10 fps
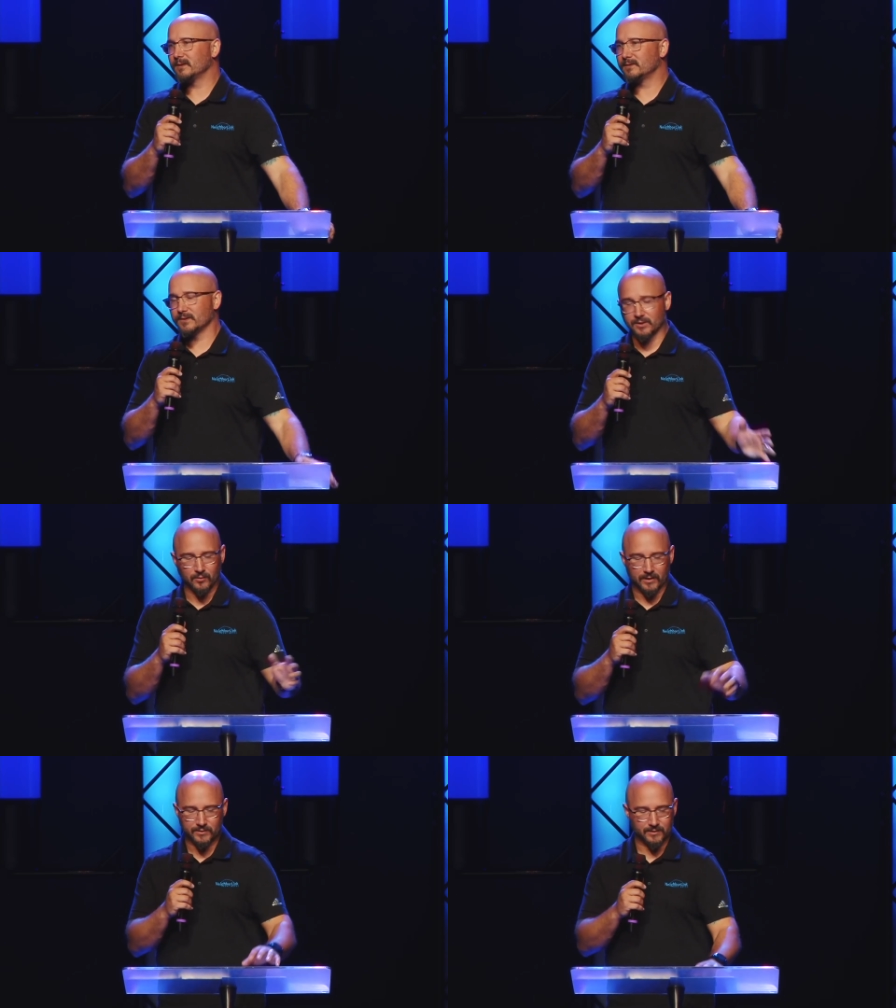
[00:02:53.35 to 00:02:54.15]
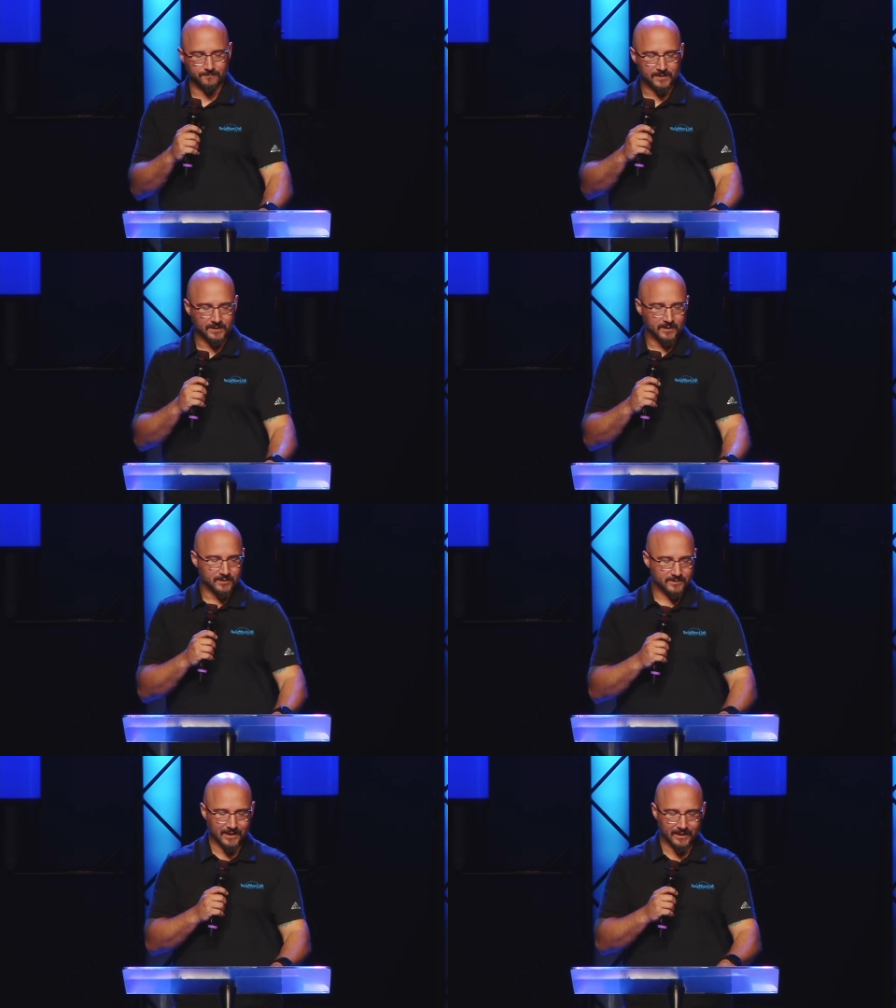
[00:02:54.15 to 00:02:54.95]
Just a question.
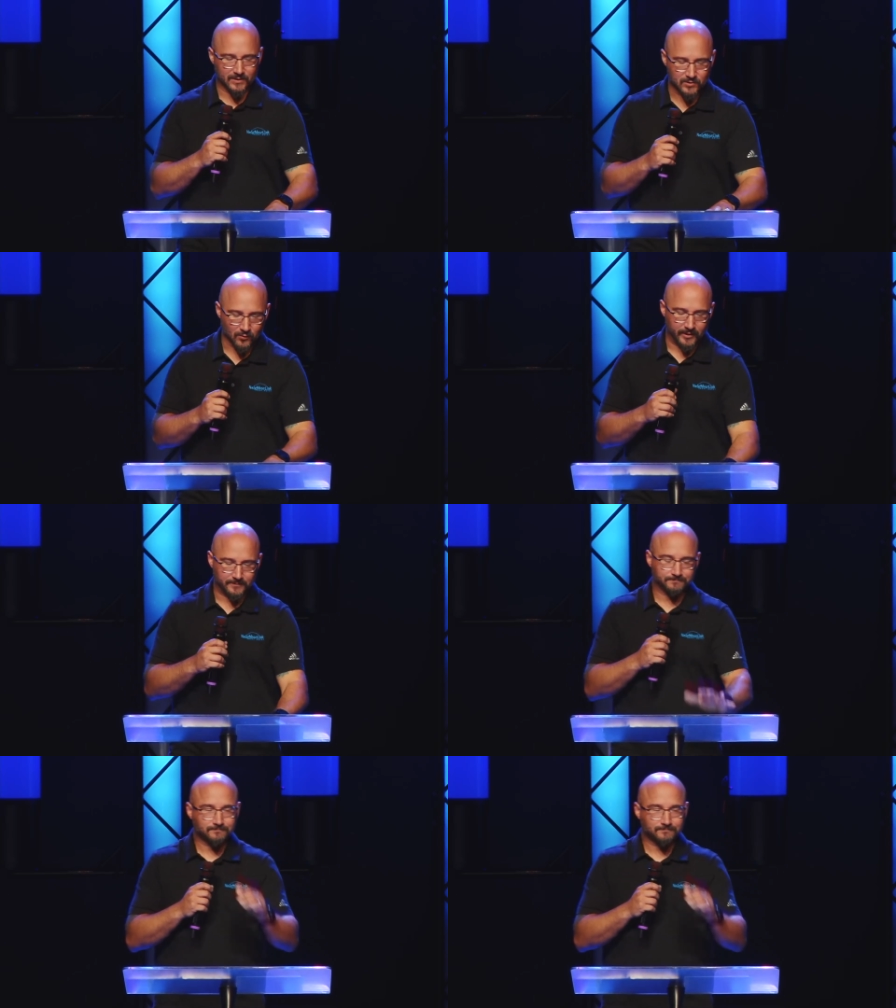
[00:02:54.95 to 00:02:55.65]
Second story.